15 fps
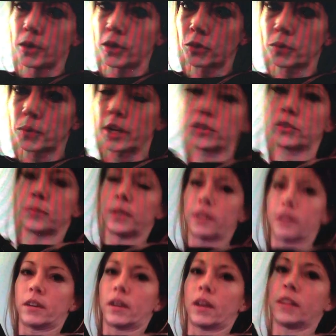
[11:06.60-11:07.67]
we switched. We
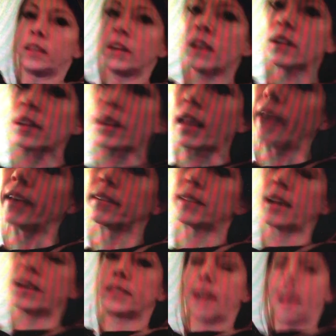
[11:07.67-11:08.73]
did it on the other leg
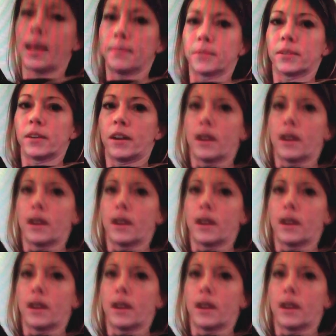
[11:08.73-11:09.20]
10 times.